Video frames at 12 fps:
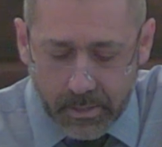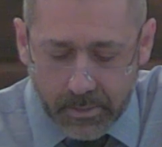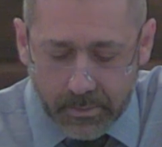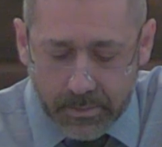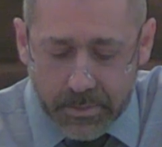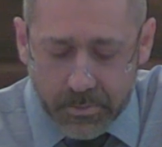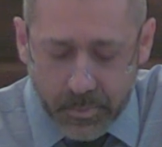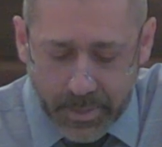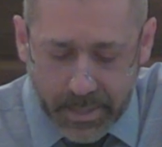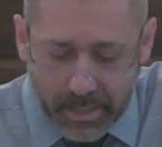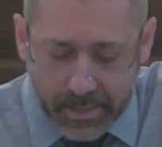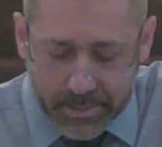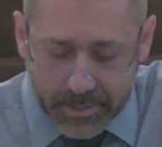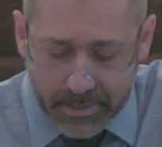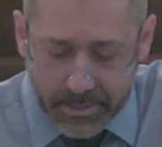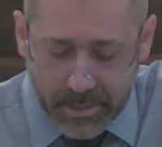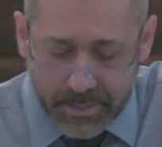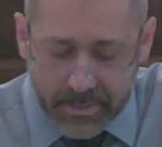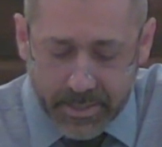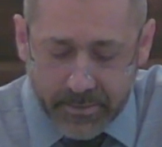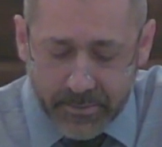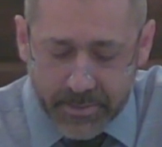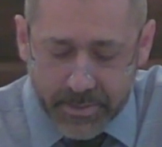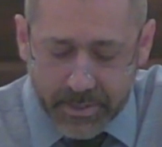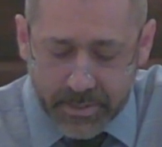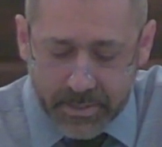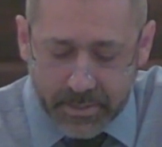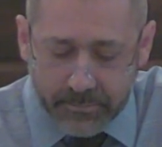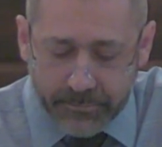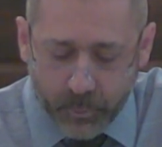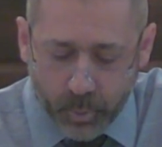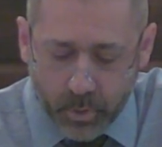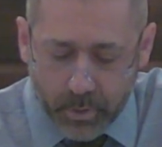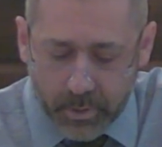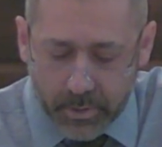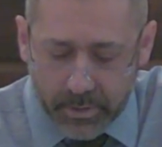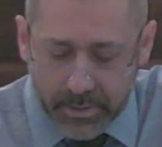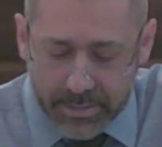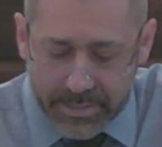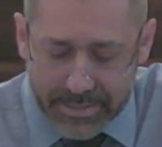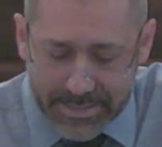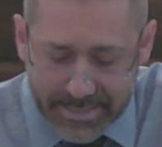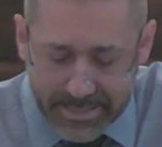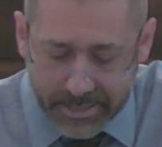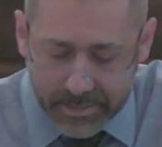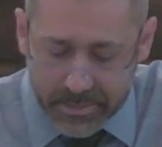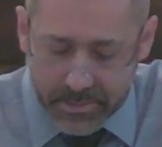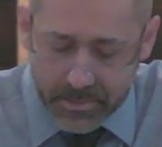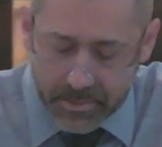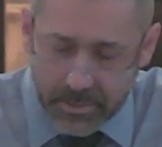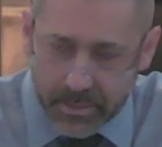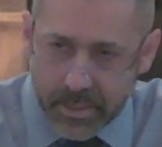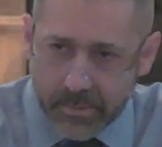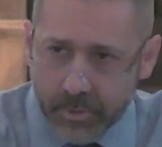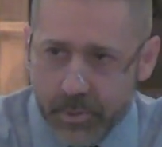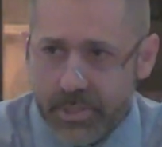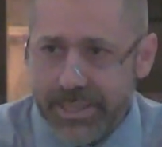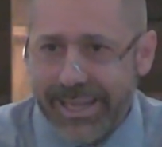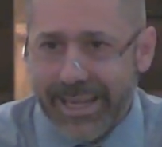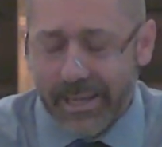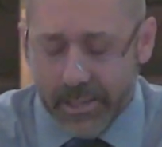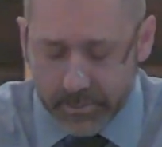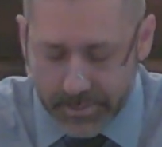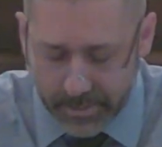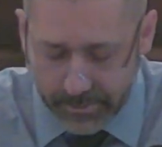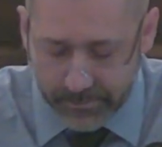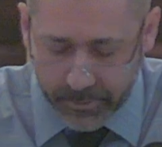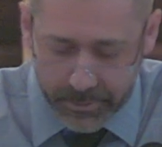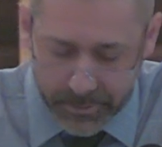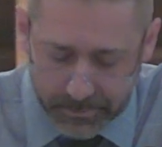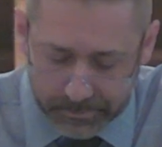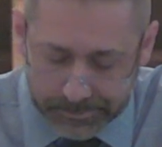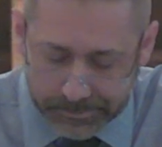This is what God says in Isaiah 64:6, and I'm using the NLT version.